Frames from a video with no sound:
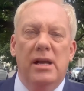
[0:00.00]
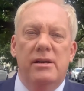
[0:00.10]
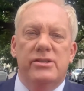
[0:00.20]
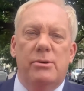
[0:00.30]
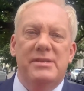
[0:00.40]

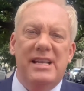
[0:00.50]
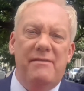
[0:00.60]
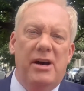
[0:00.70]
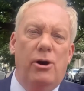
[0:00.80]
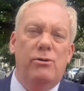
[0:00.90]
So as
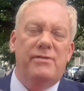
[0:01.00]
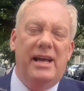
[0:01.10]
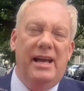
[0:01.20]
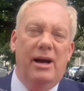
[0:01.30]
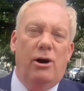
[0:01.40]
ever over
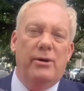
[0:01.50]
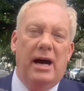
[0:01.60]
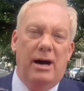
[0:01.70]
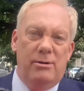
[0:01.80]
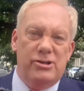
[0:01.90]
here on
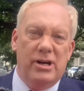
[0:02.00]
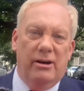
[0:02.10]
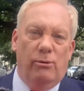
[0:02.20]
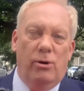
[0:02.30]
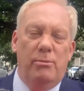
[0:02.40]
our
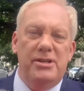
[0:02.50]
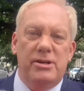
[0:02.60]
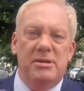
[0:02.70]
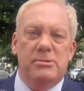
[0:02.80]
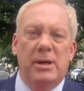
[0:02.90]
channel, what we
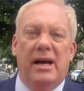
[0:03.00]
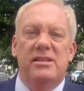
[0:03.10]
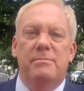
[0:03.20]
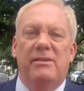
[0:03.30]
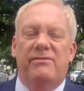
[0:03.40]
do is we like
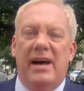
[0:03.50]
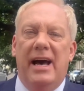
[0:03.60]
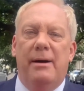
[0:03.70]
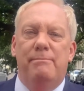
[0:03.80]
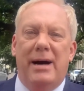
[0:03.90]
to be
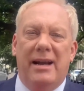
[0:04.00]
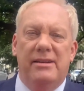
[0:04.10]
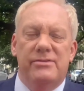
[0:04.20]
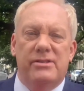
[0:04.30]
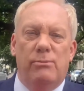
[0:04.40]
fair and balanced.